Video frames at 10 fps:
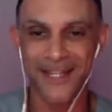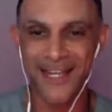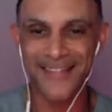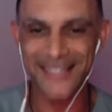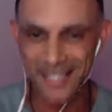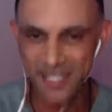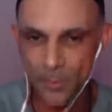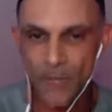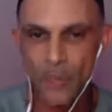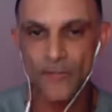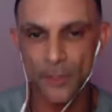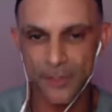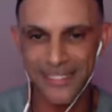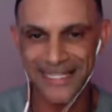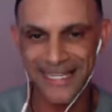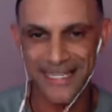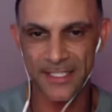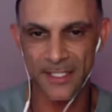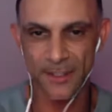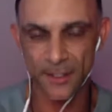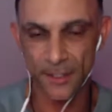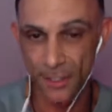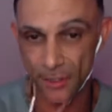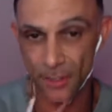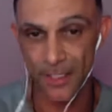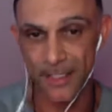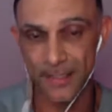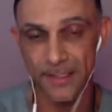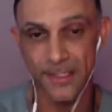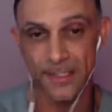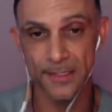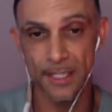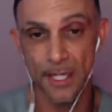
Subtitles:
and this is where we've got to get into the science.